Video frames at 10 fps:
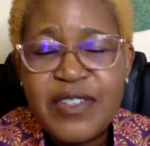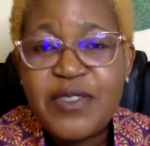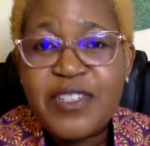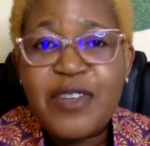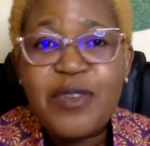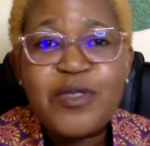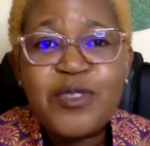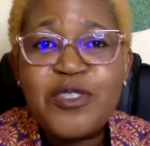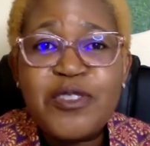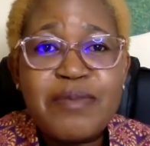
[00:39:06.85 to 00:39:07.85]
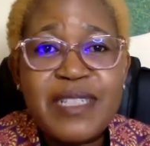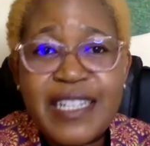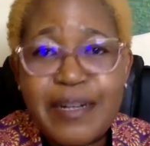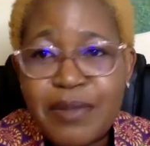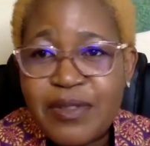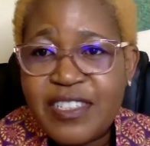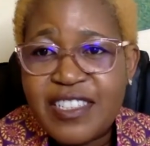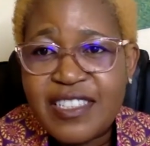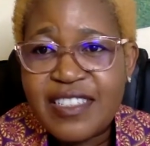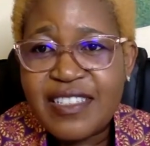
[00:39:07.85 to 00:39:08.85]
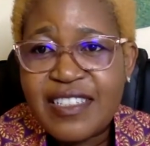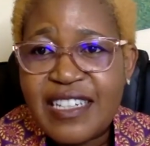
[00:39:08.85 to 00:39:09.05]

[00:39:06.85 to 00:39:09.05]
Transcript: so you're also not being apologetic.